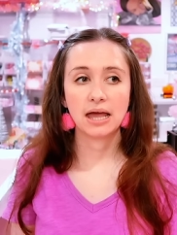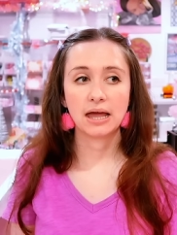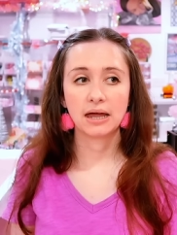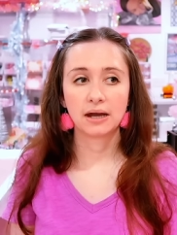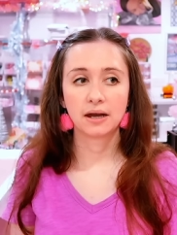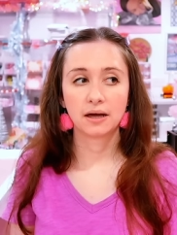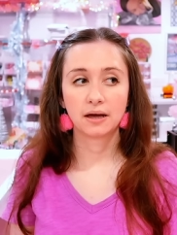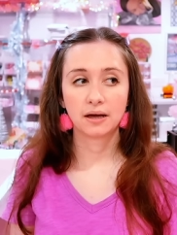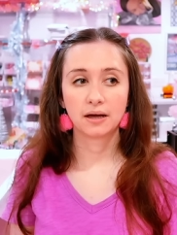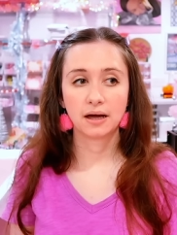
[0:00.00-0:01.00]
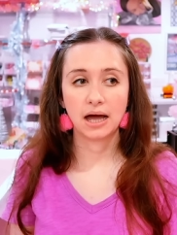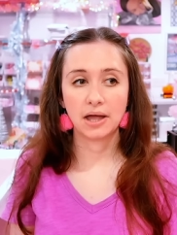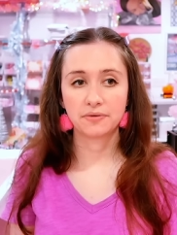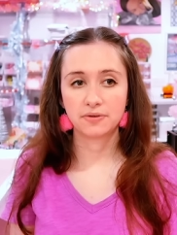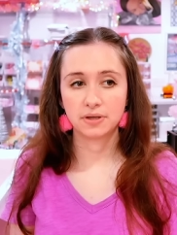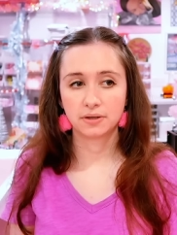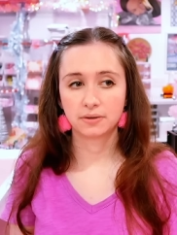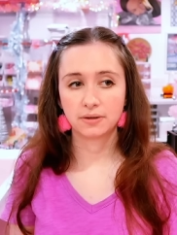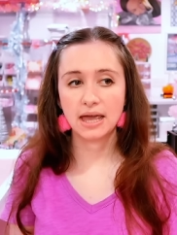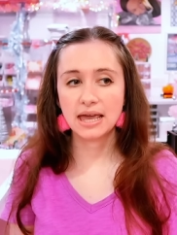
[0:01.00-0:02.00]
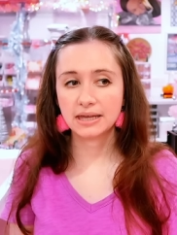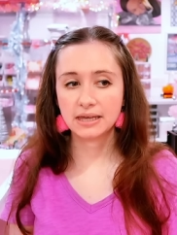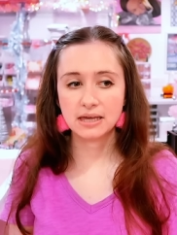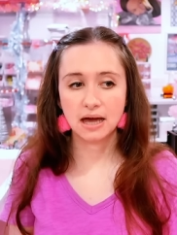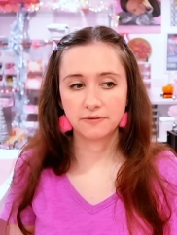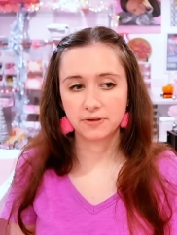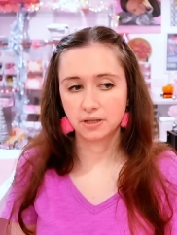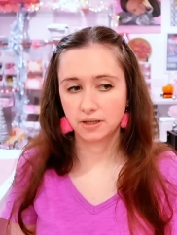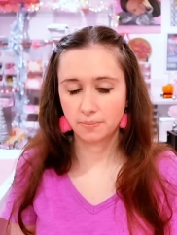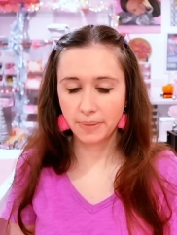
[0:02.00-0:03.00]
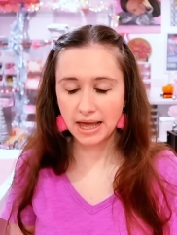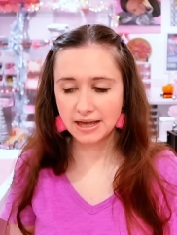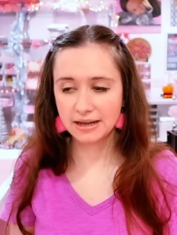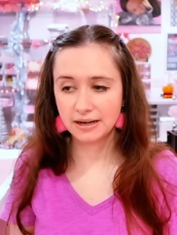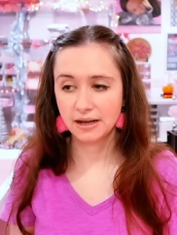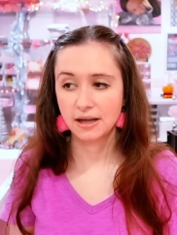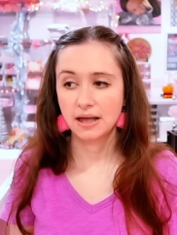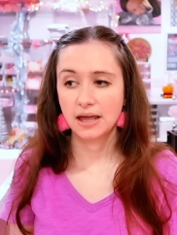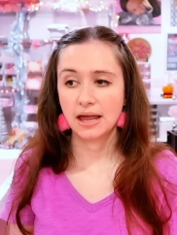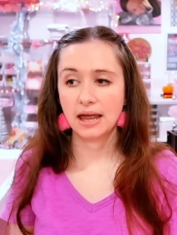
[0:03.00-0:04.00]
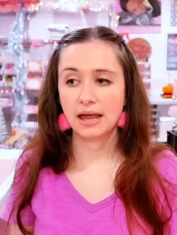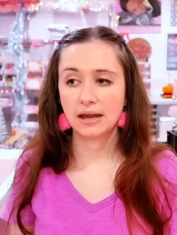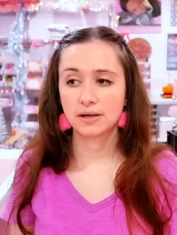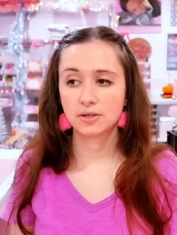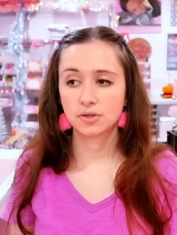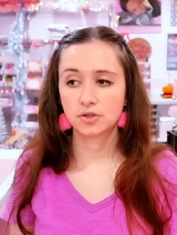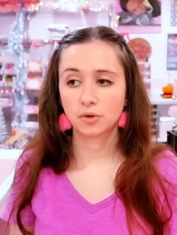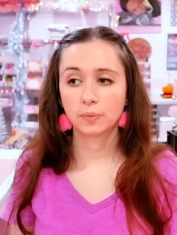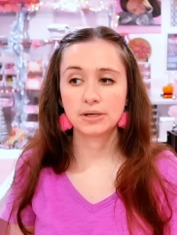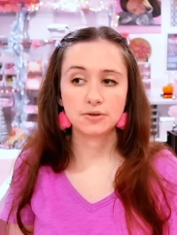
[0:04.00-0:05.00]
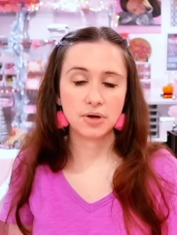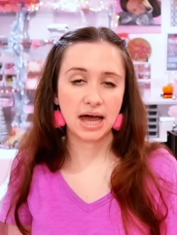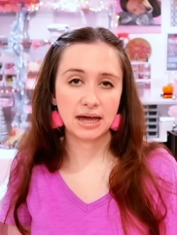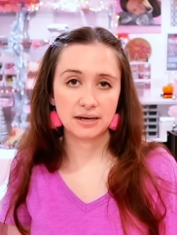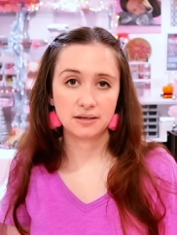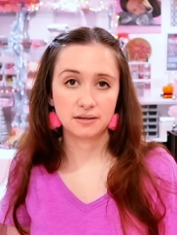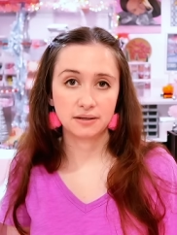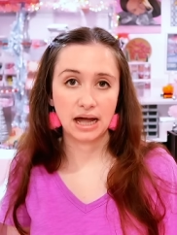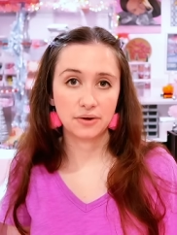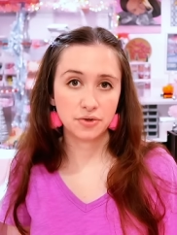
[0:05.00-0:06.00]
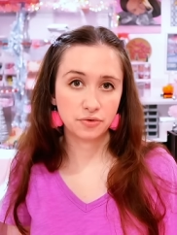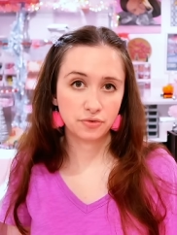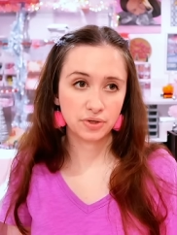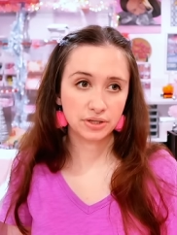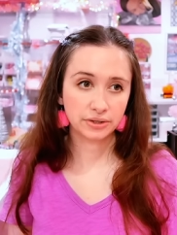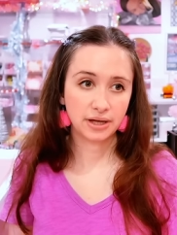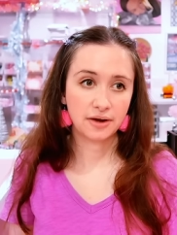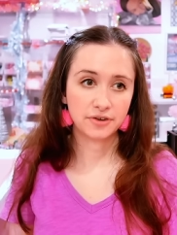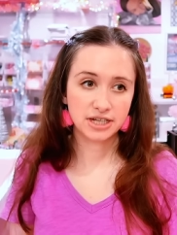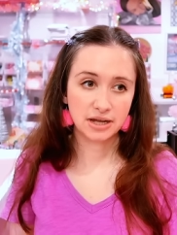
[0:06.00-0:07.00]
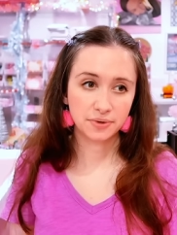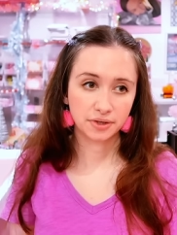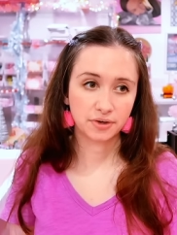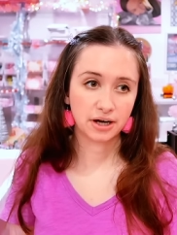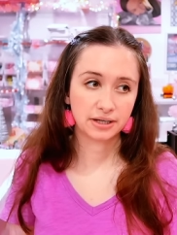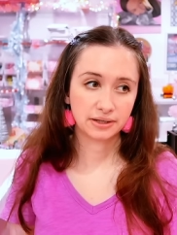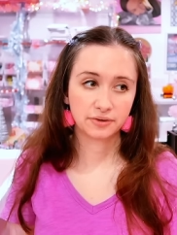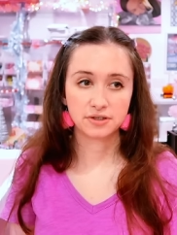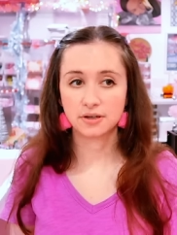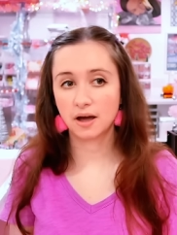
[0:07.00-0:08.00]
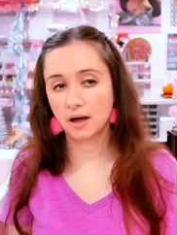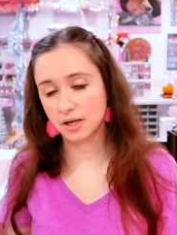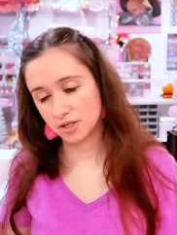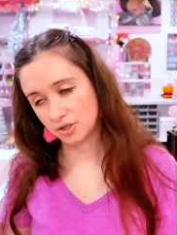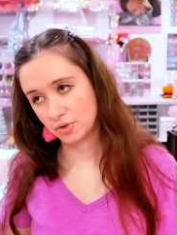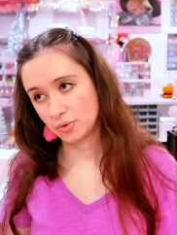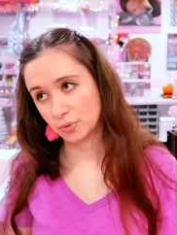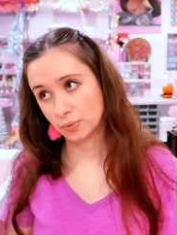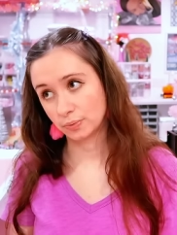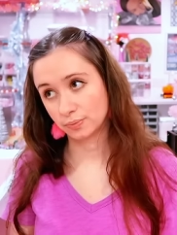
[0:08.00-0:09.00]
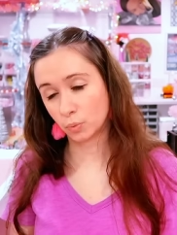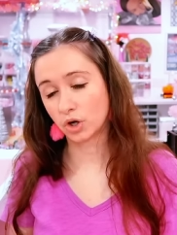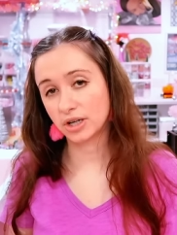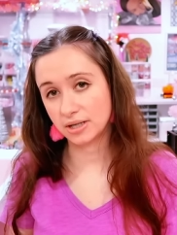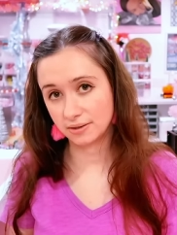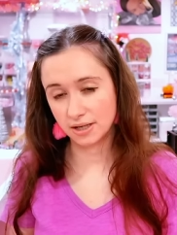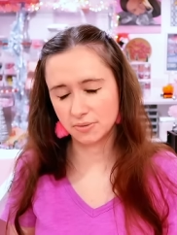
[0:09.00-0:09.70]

and I feel achy, I feel in pain. And so when you add how you feel every day with a chronic illness onto working